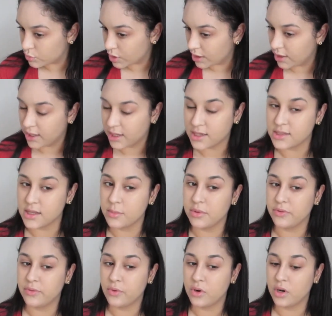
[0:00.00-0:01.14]
And like I said
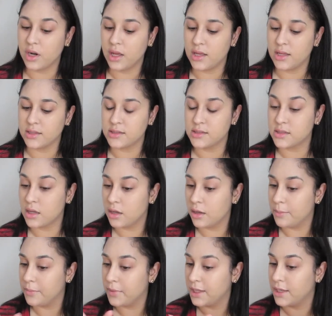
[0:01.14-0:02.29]
before, it's a
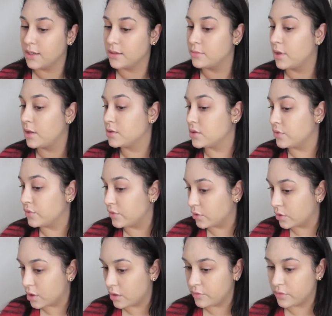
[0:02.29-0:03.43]
medium to full
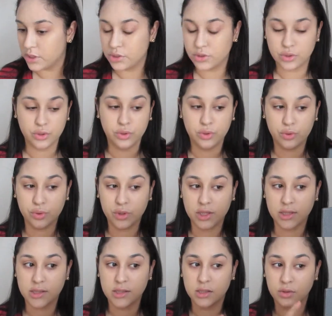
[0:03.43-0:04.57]
coverage. You
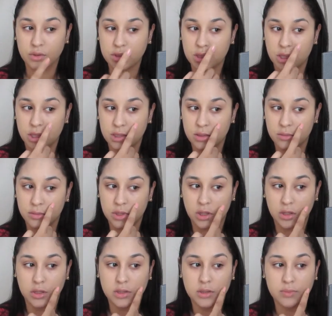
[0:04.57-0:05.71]
can still see some
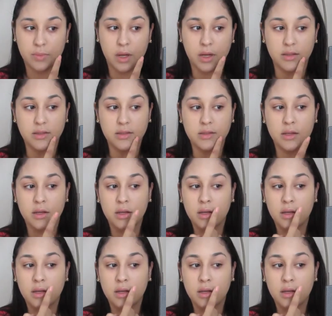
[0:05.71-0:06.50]
dark spots